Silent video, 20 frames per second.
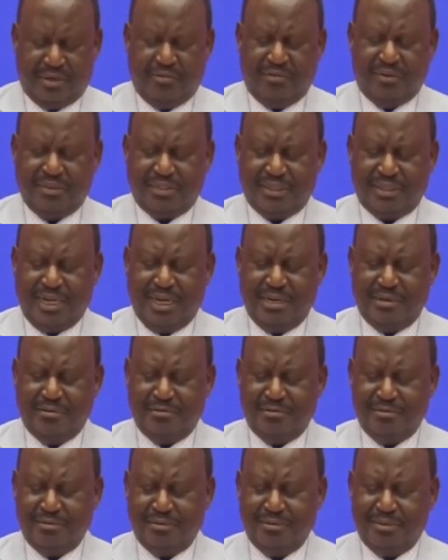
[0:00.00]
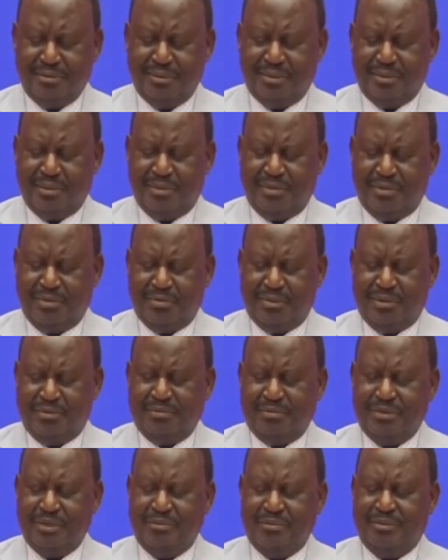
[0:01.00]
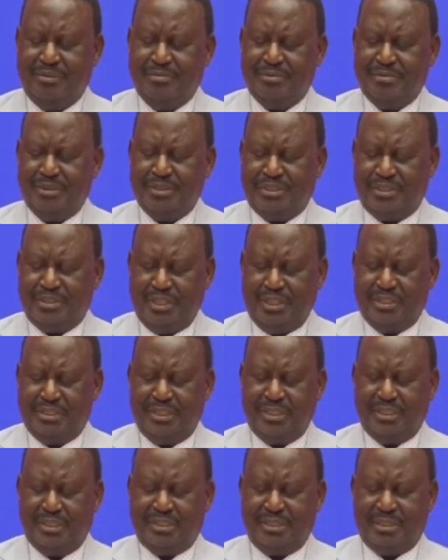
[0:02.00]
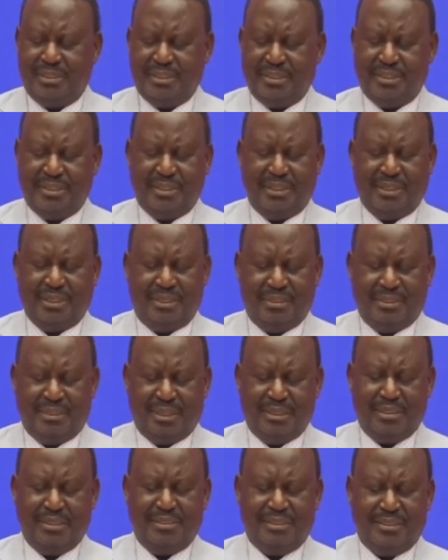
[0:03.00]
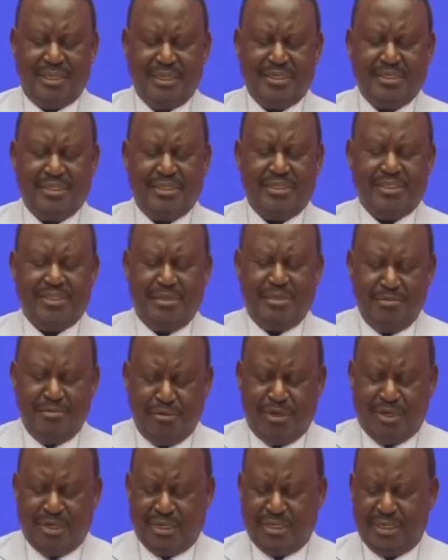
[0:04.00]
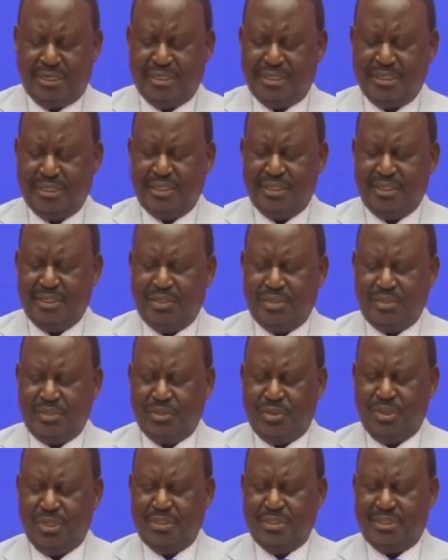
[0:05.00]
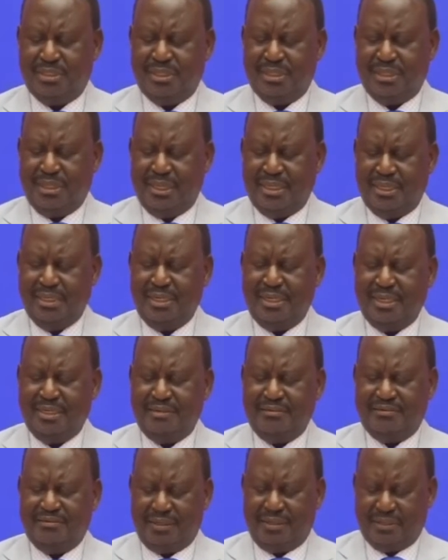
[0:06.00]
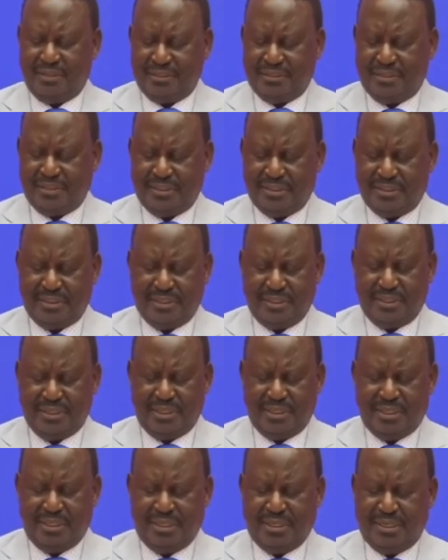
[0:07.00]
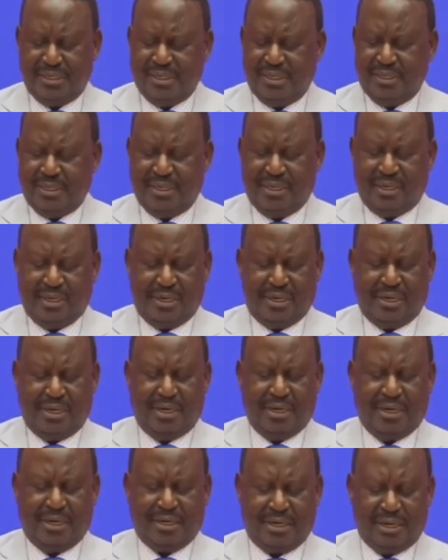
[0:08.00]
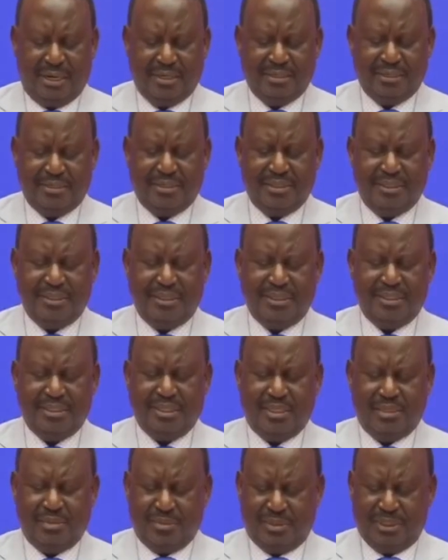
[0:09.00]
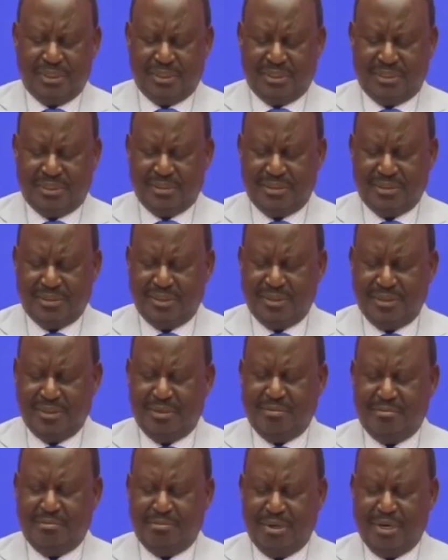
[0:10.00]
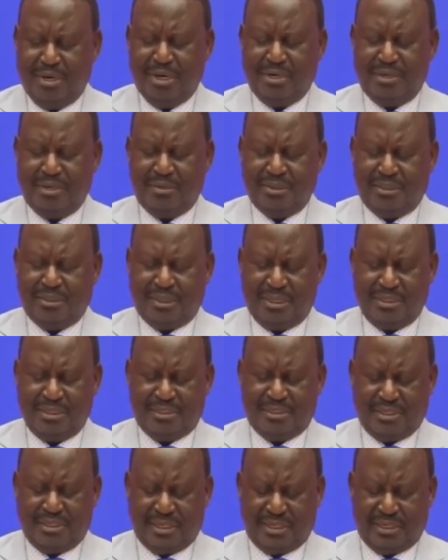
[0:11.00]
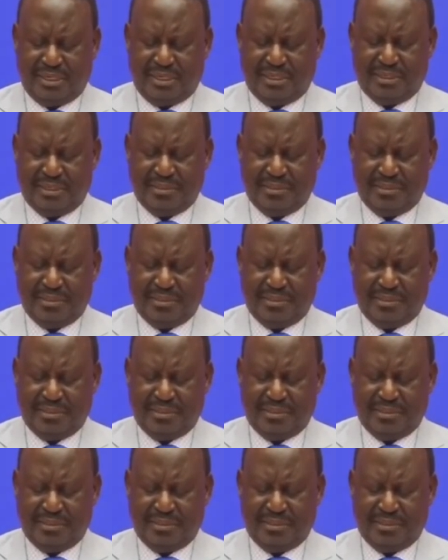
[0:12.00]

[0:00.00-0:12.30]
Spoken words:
Over time, we have appreciated that it takes teamwork to get any edifice, a country included, back on the right track.